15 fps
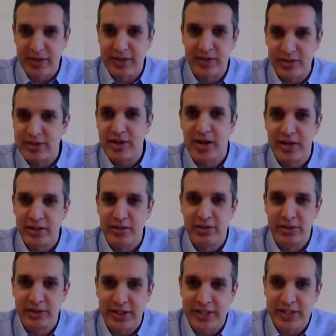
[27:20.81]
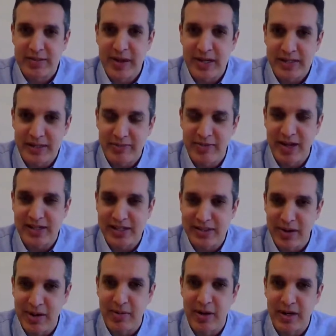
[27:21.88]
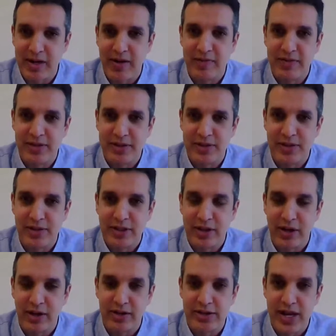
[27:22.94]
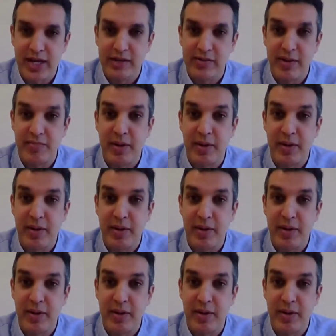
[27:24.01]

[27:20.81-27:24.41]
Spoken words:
so it's not, Google doesn't make some vast amount of money on this $30 anyway.